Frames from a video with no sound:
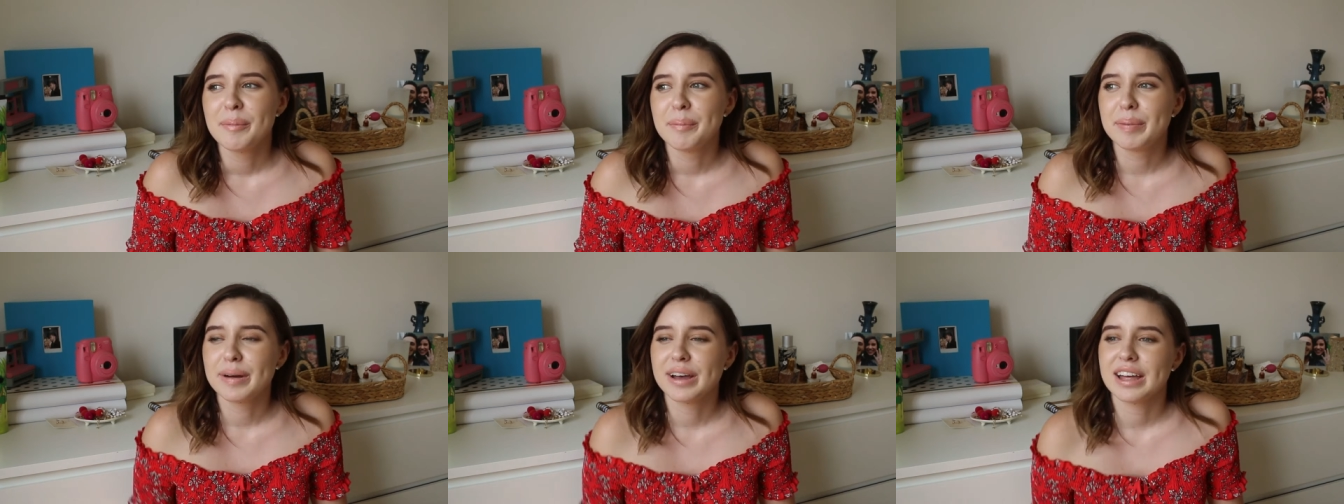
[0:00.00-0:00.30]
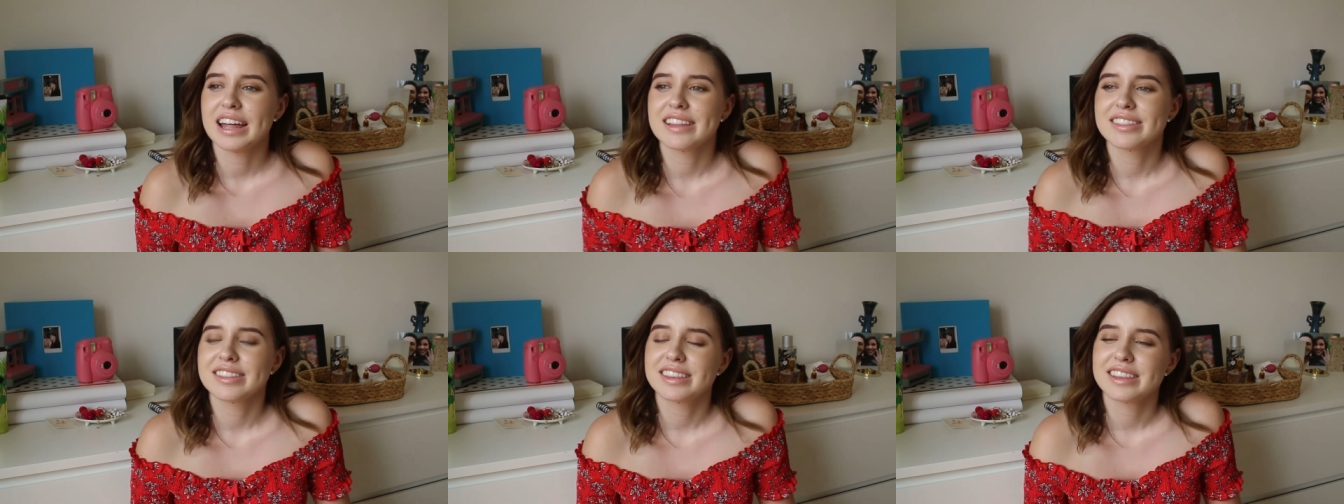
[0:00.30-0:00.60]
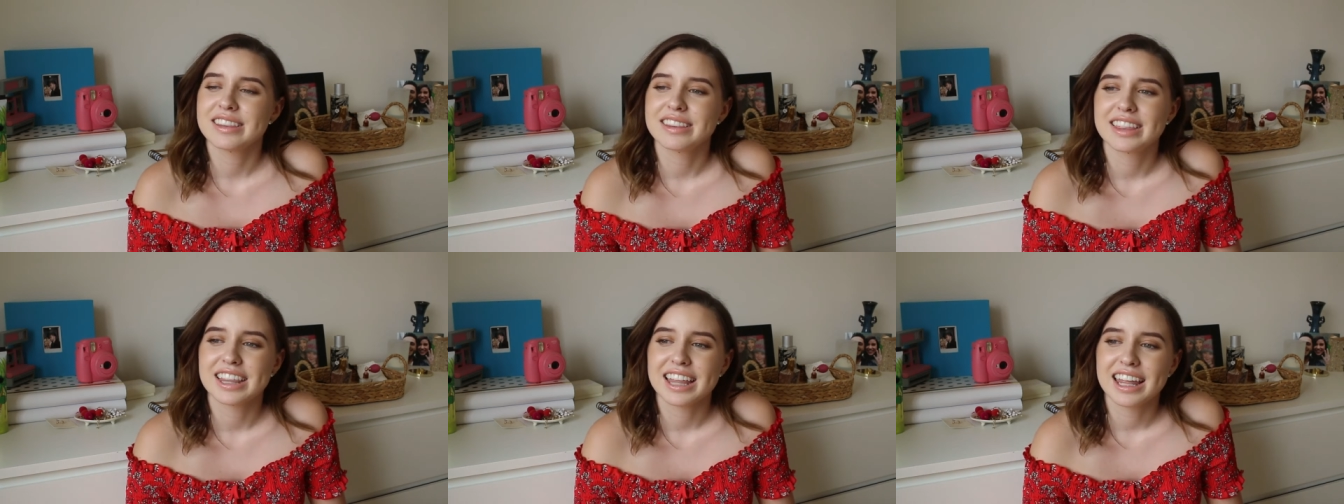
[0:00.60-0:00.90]
But
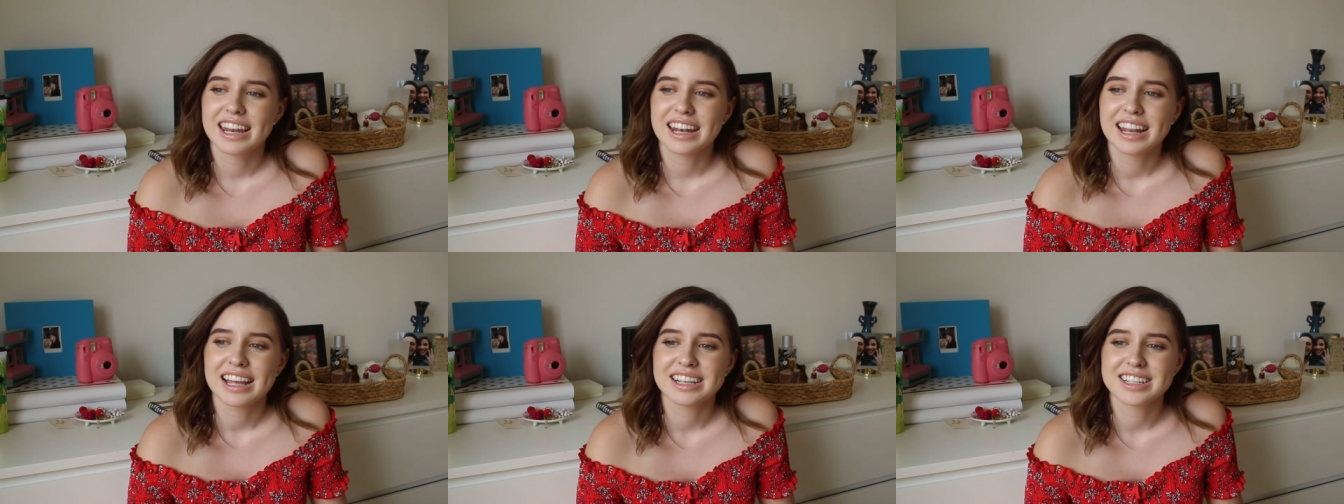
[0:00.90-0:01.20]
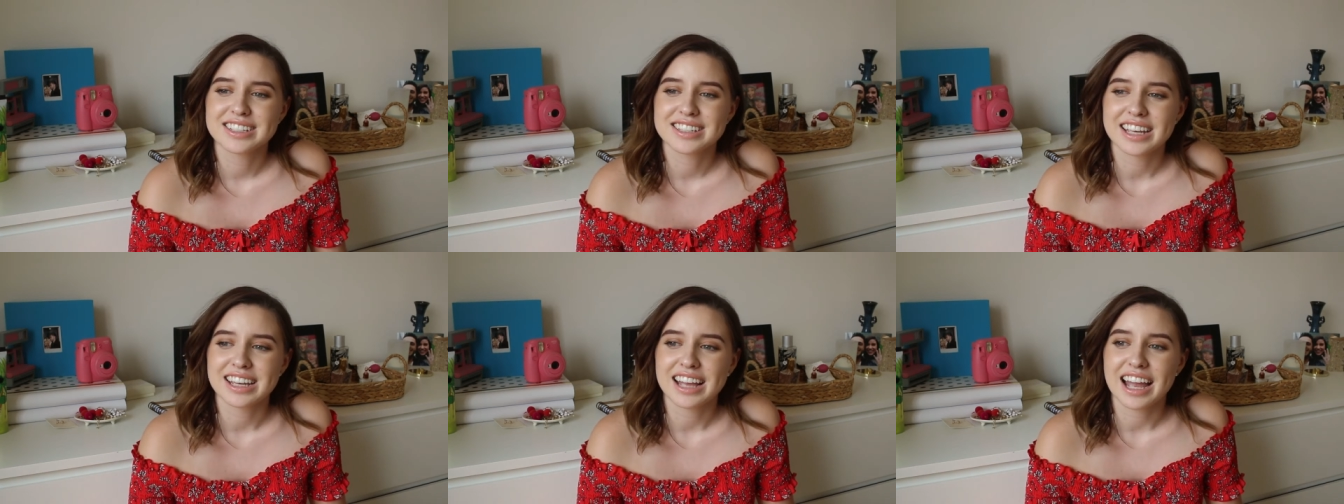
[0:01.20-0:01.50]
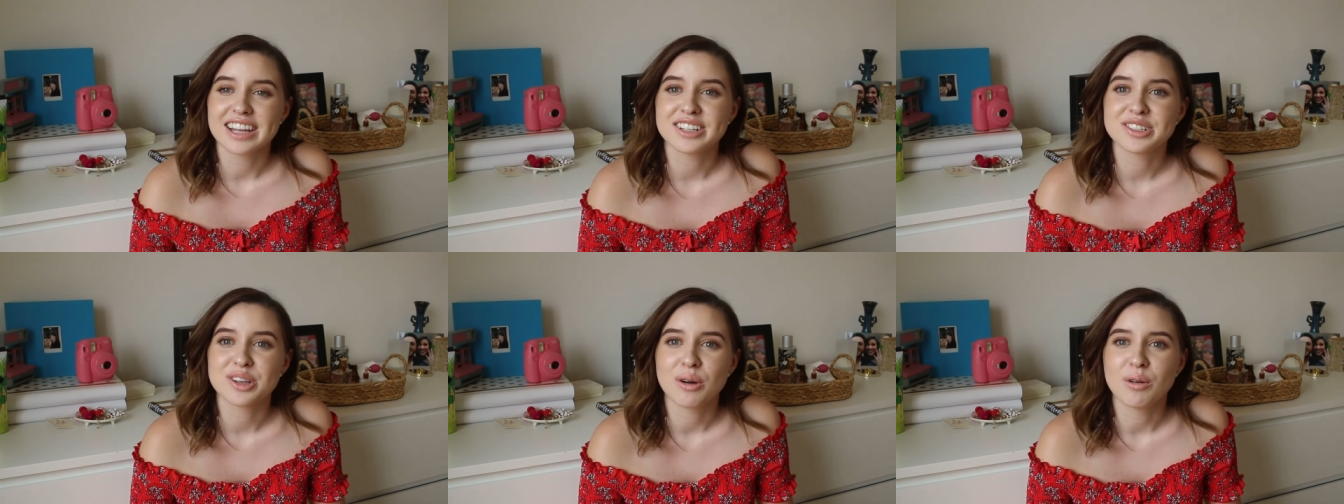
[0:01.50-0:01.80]
then it's like,
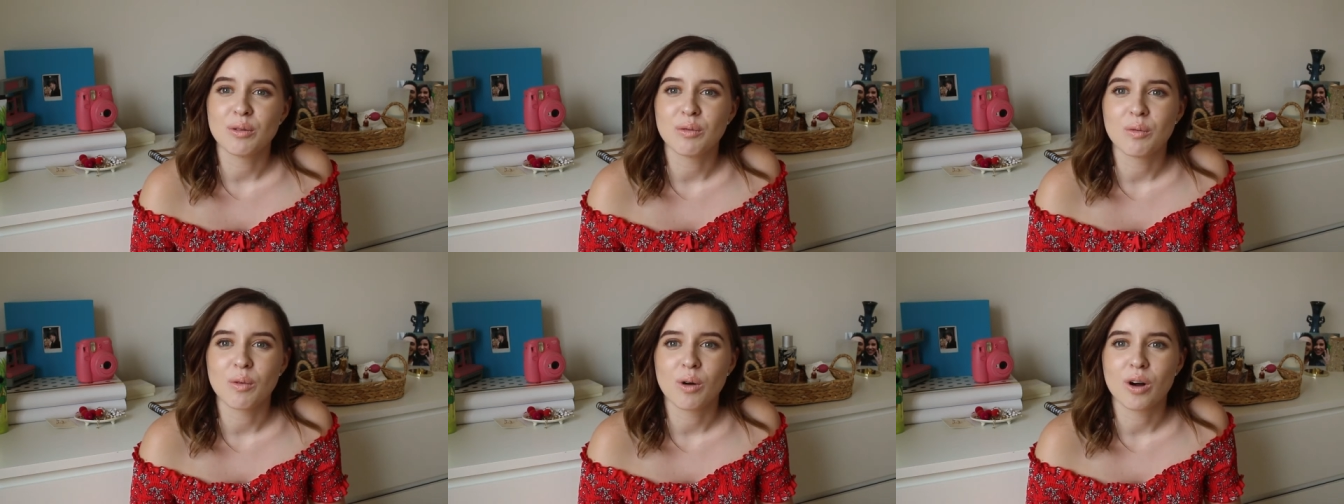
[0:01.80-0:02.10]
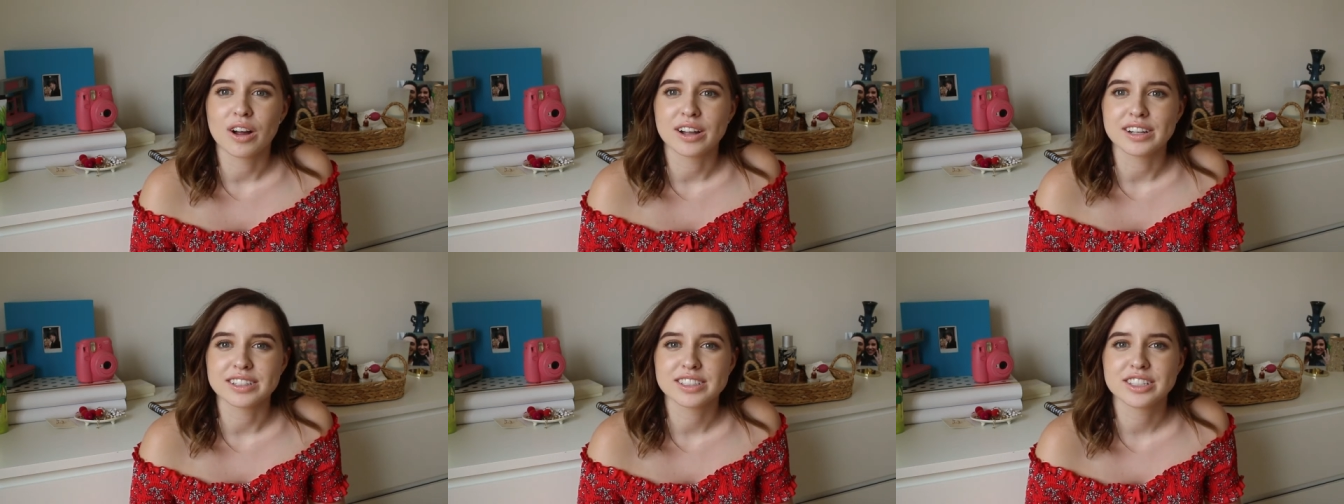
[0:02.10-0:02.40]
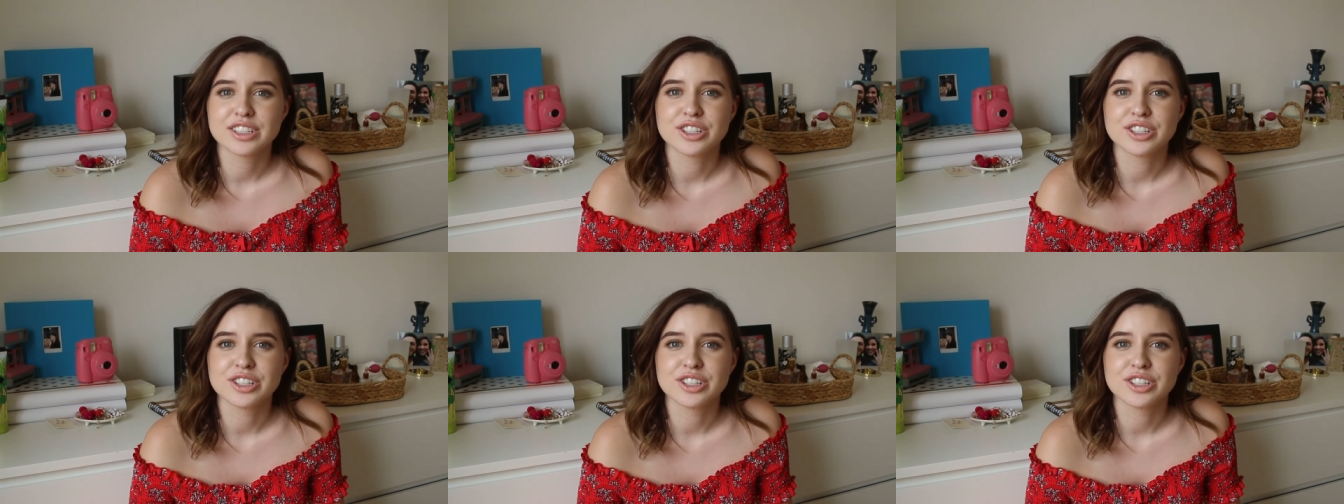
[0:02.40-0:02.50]
I don't want